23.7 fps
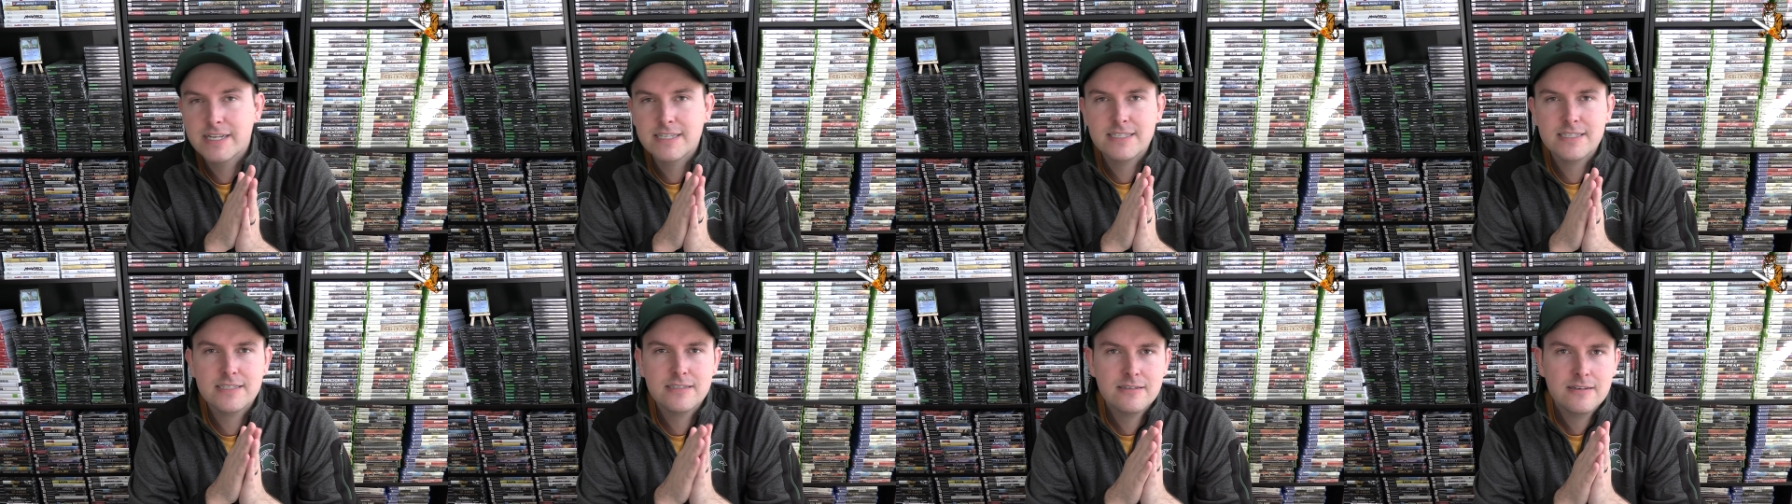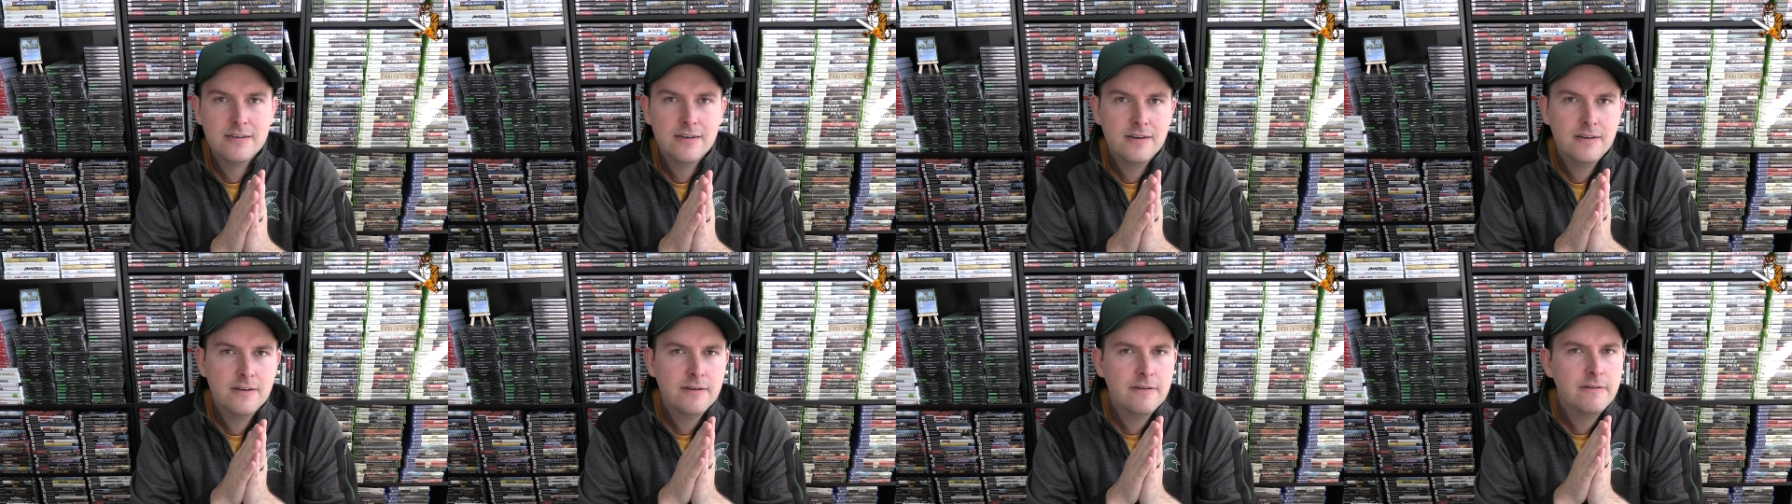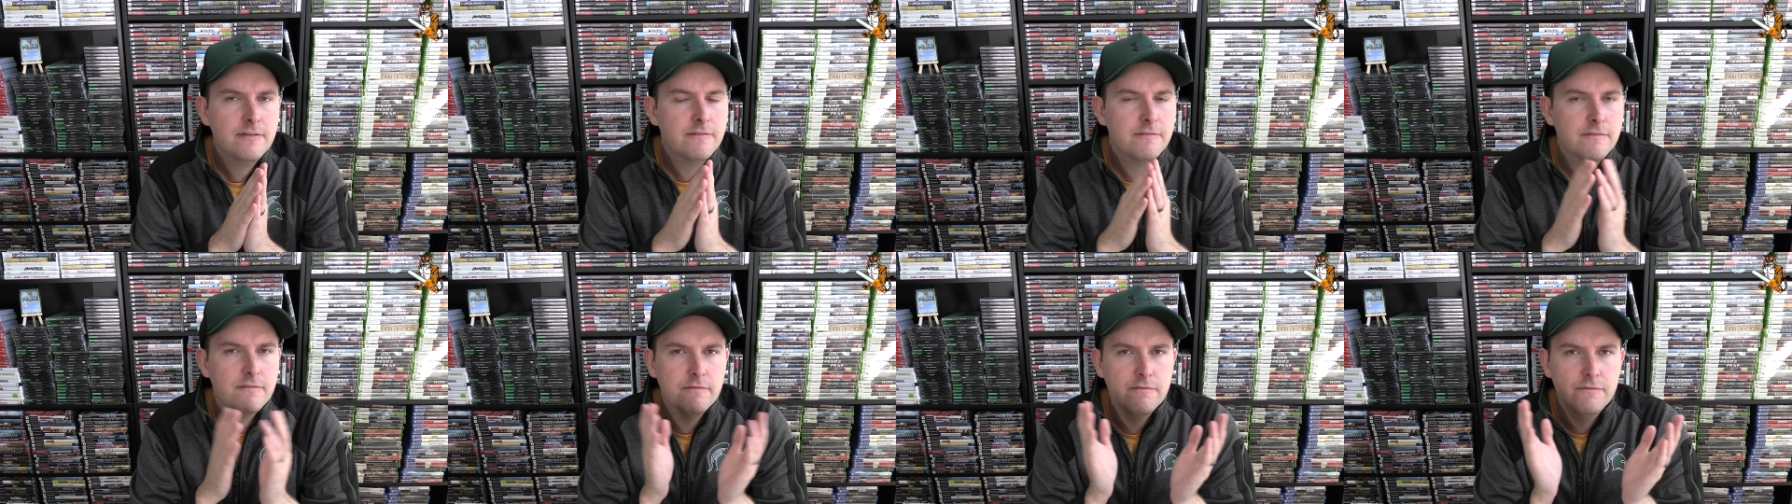it's
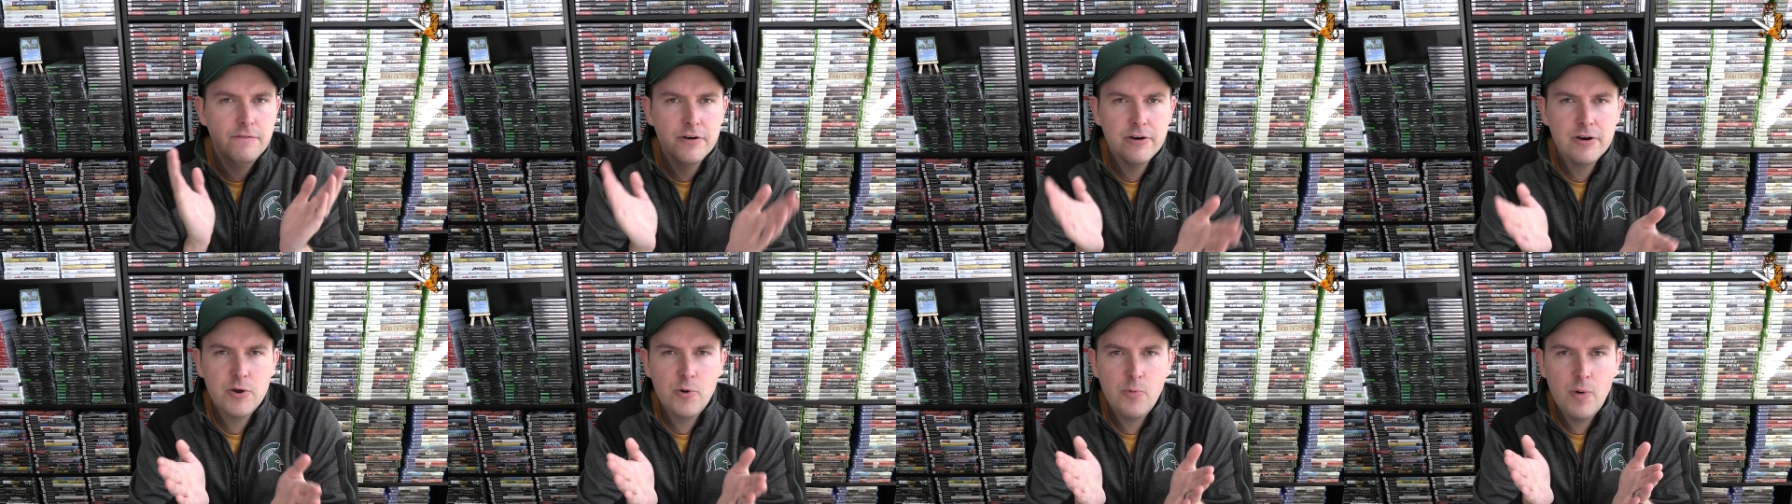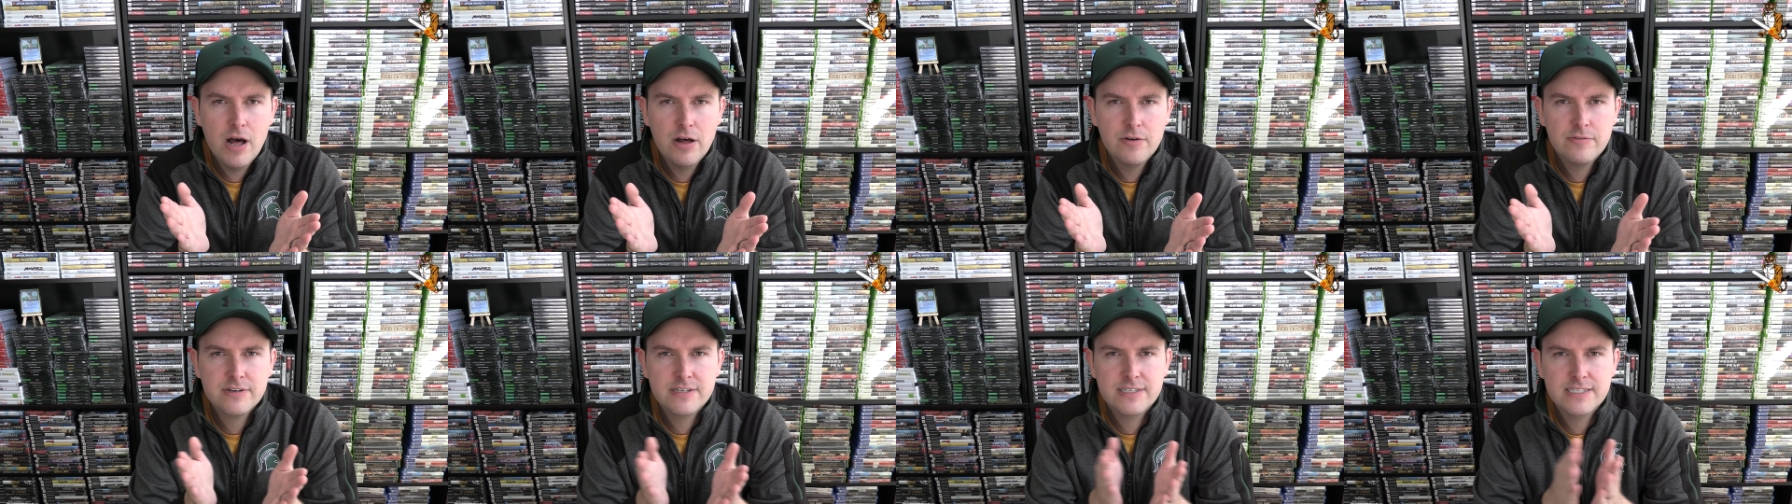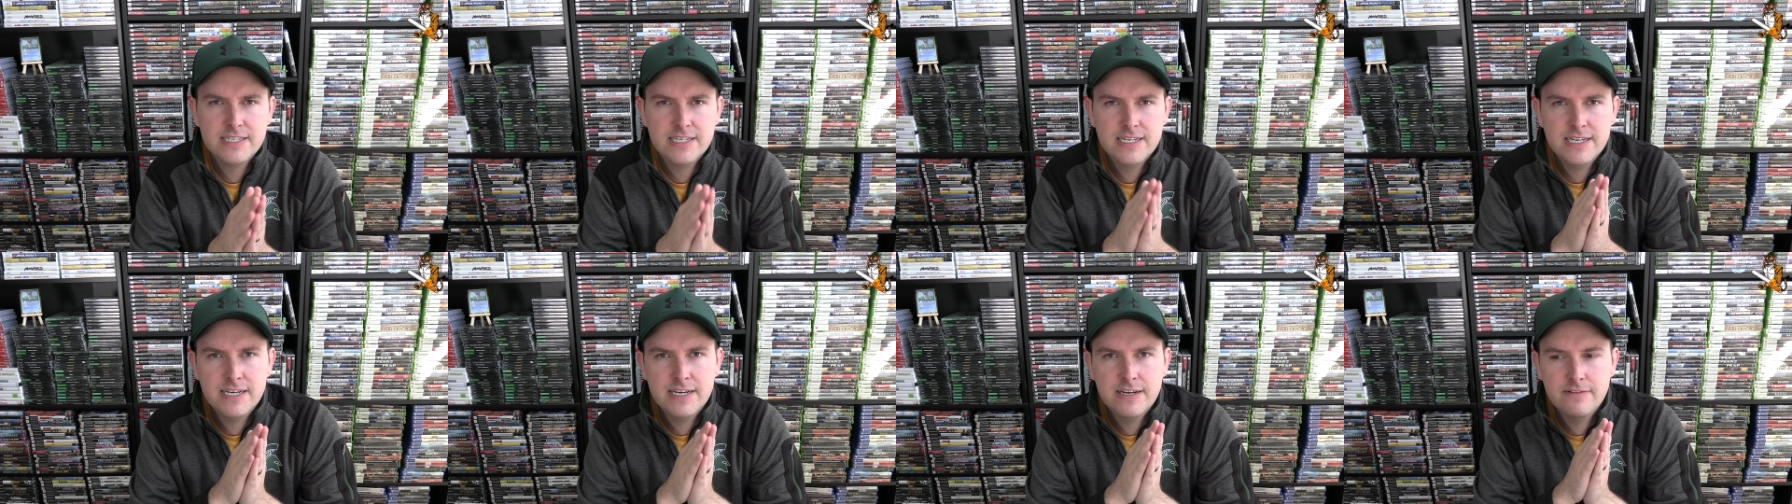very well
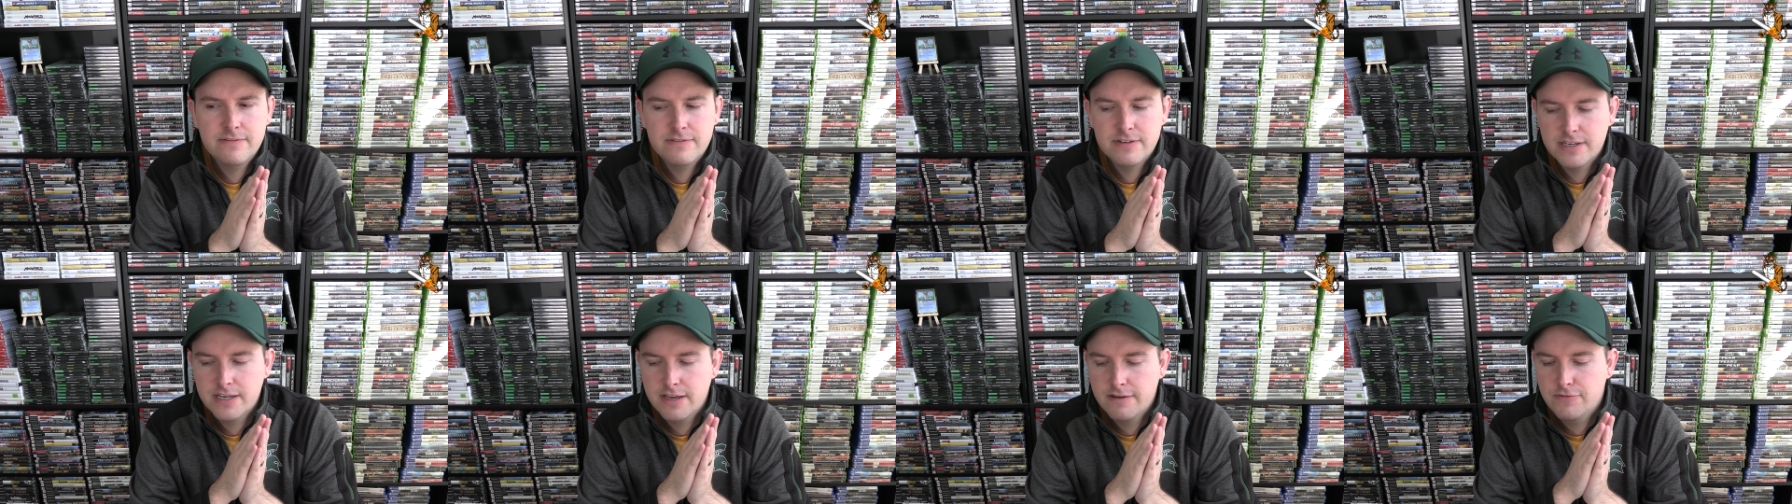received.